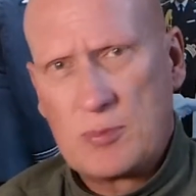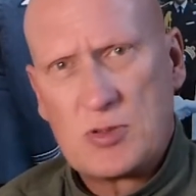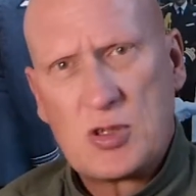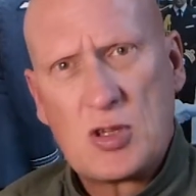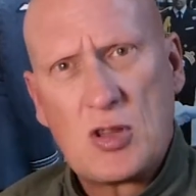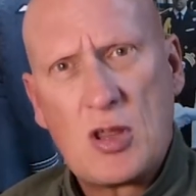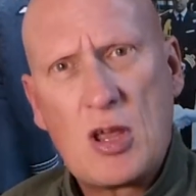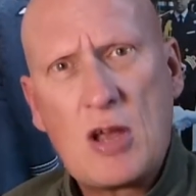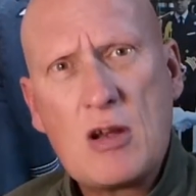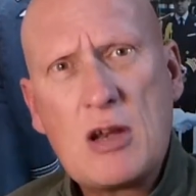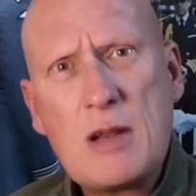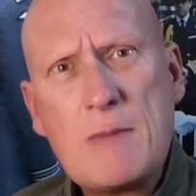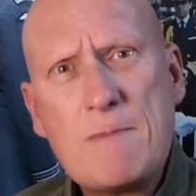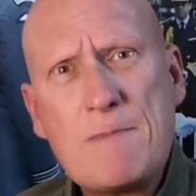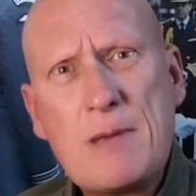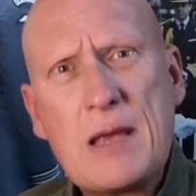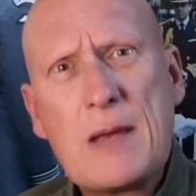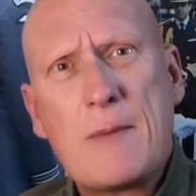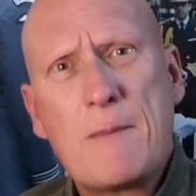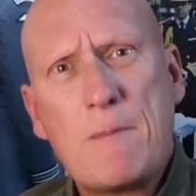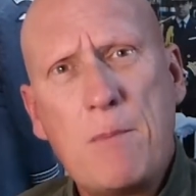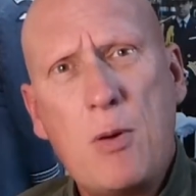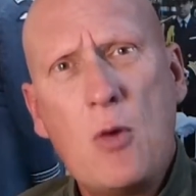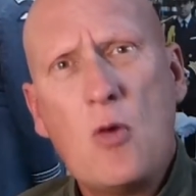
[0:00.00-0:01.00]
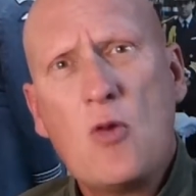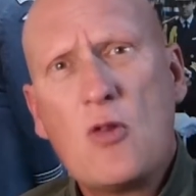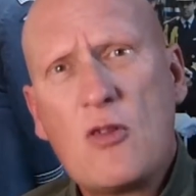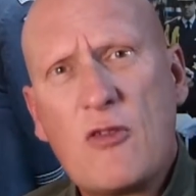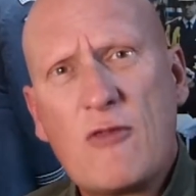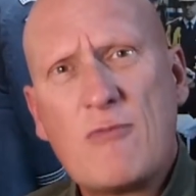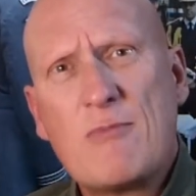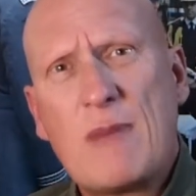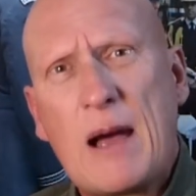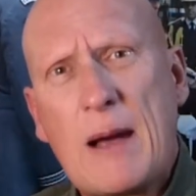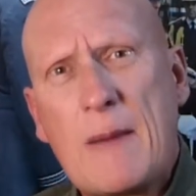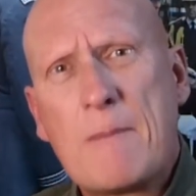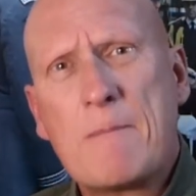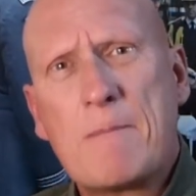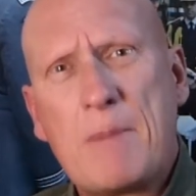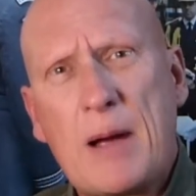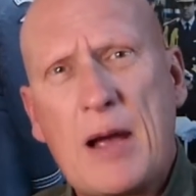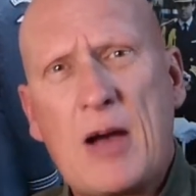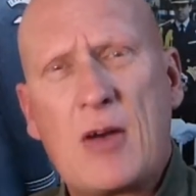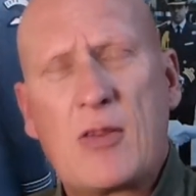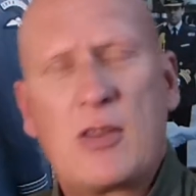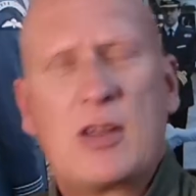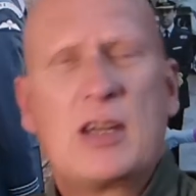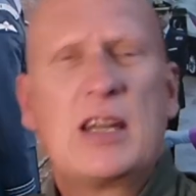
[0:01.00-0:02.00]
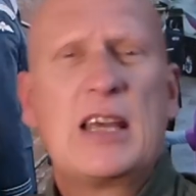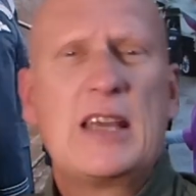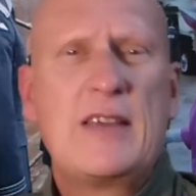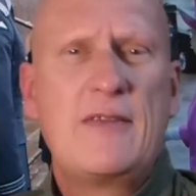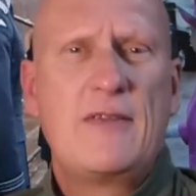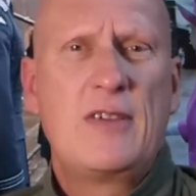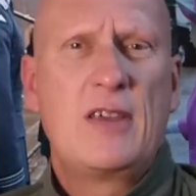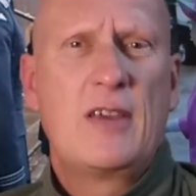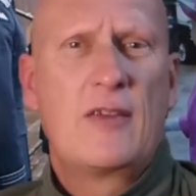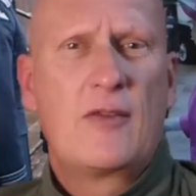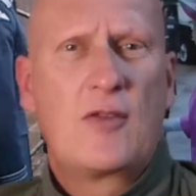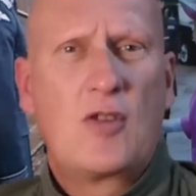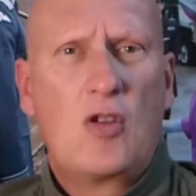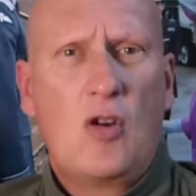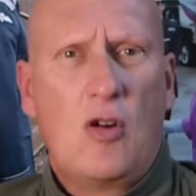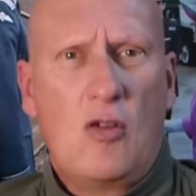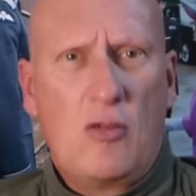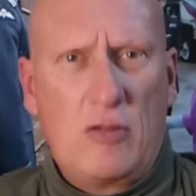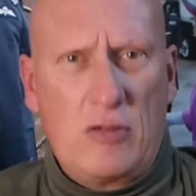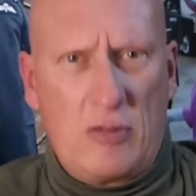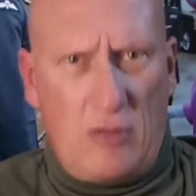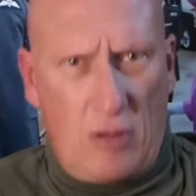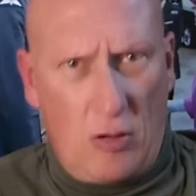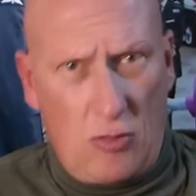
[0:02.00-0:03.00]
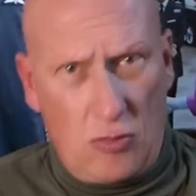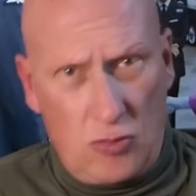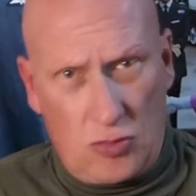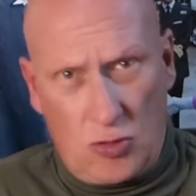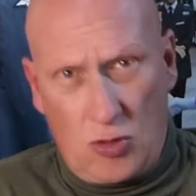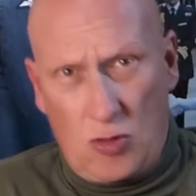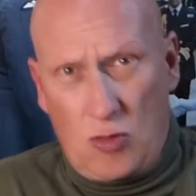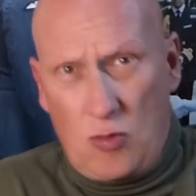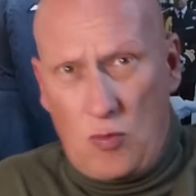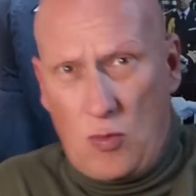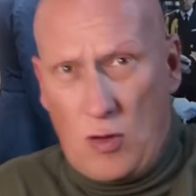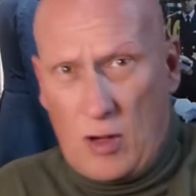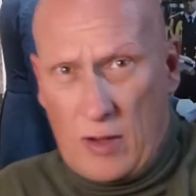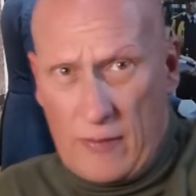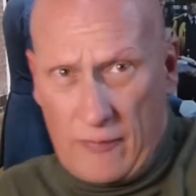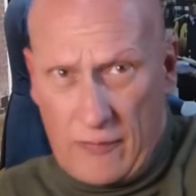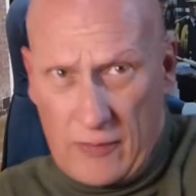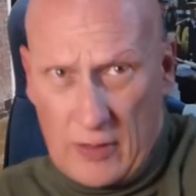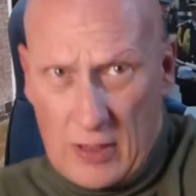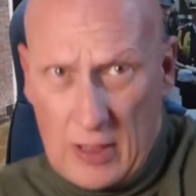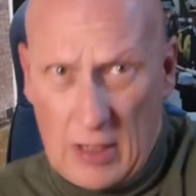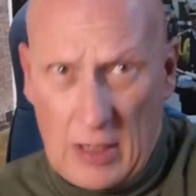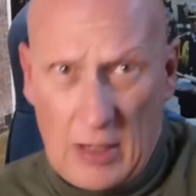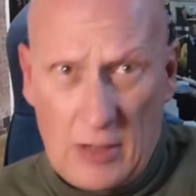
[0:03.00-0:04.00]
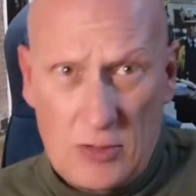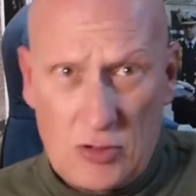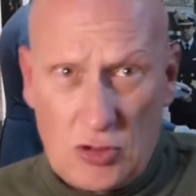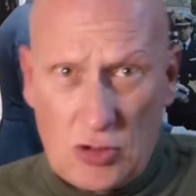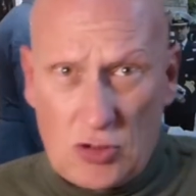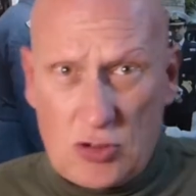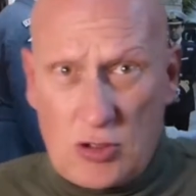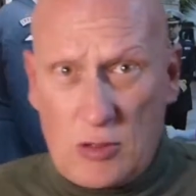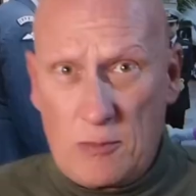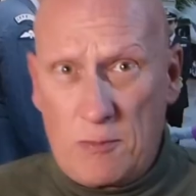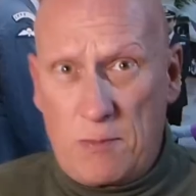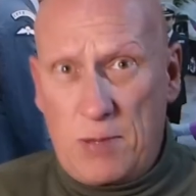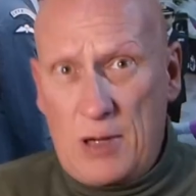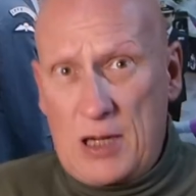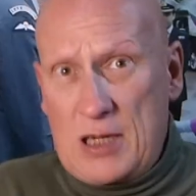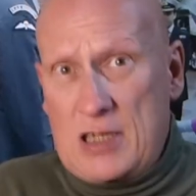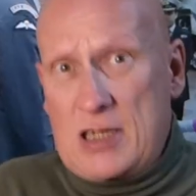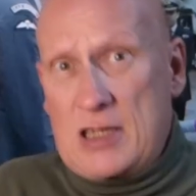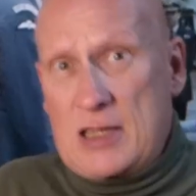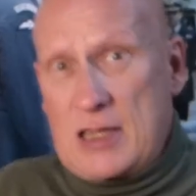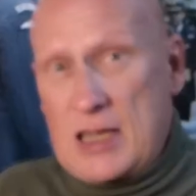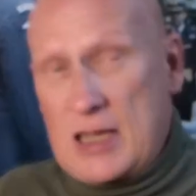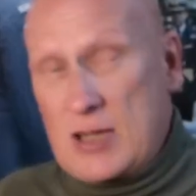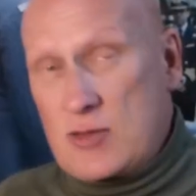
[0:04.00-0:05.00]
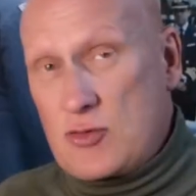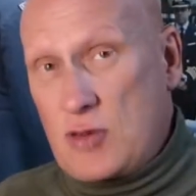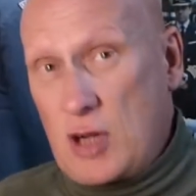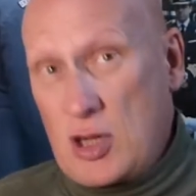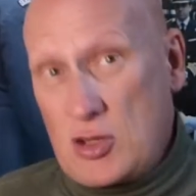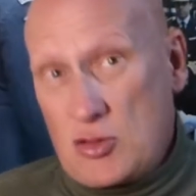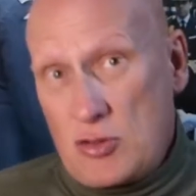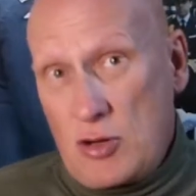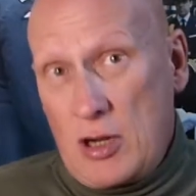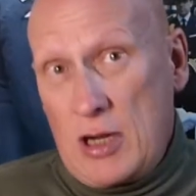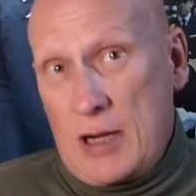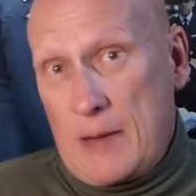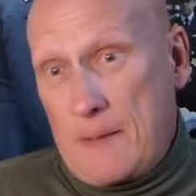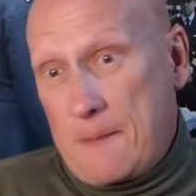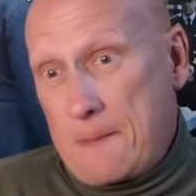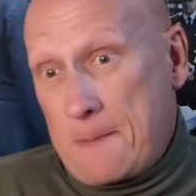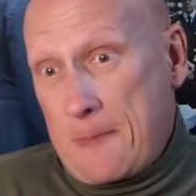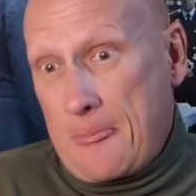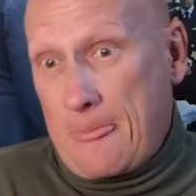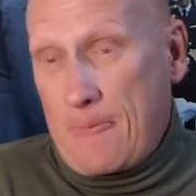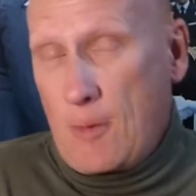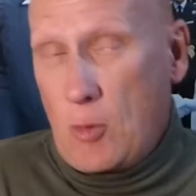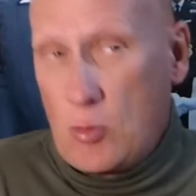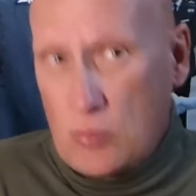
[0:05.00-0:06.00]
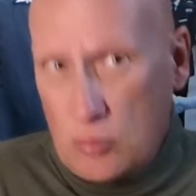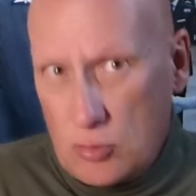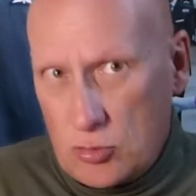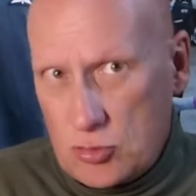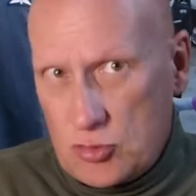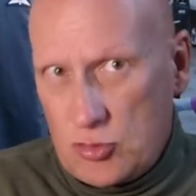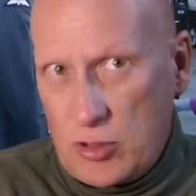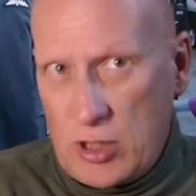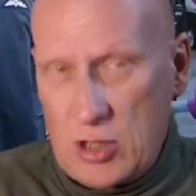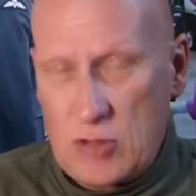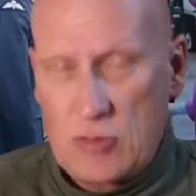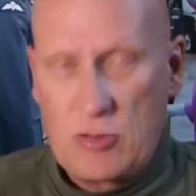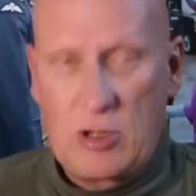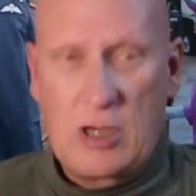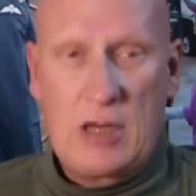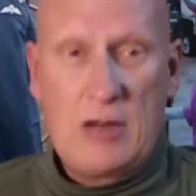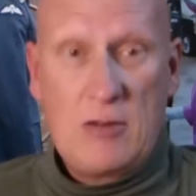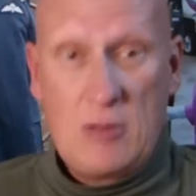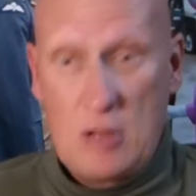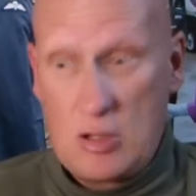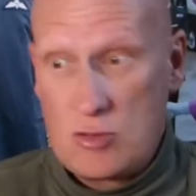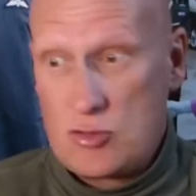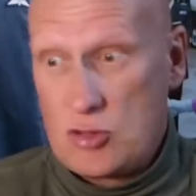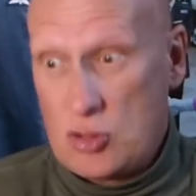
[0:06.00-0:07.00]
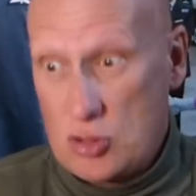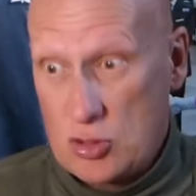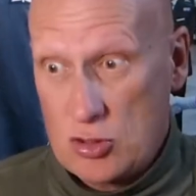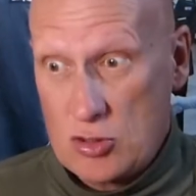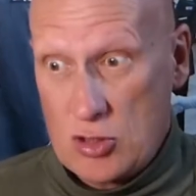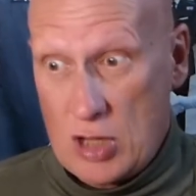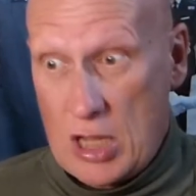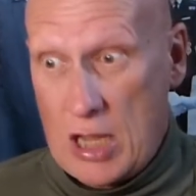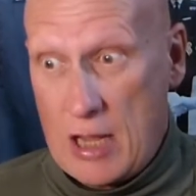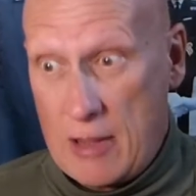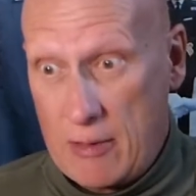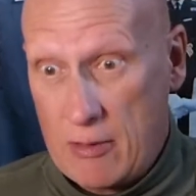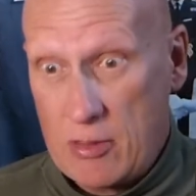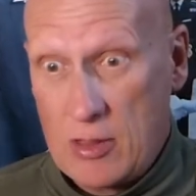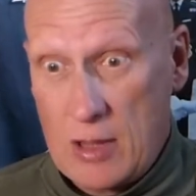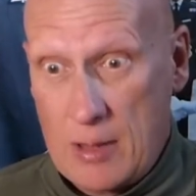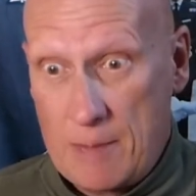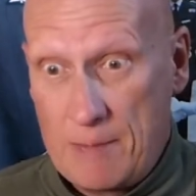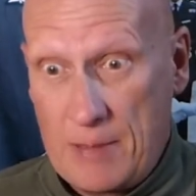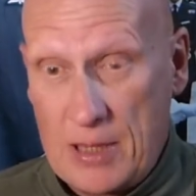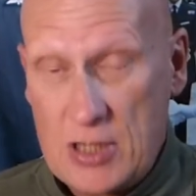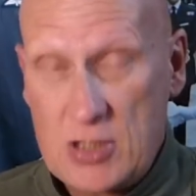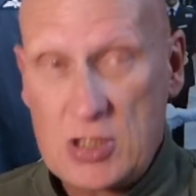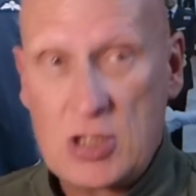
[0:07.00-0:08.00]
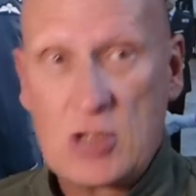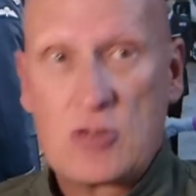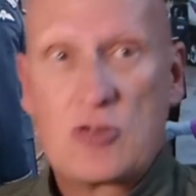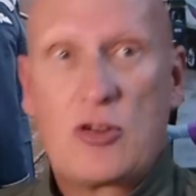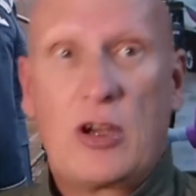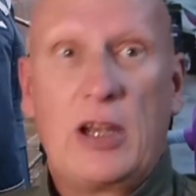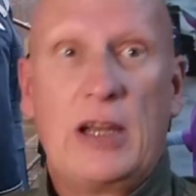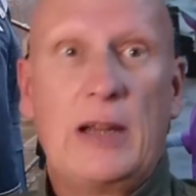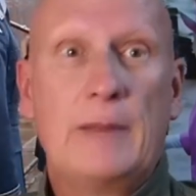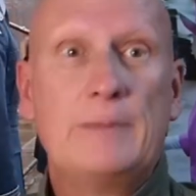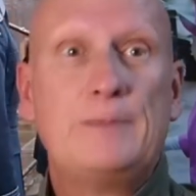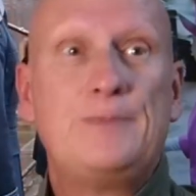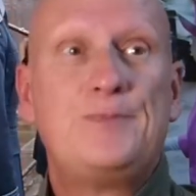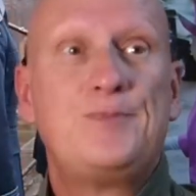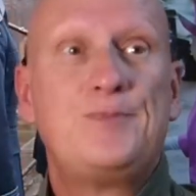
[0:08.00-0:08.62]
So the only big pool of manpower the Navy have got is those who have just completed their trade training, or not trade training, their basic training.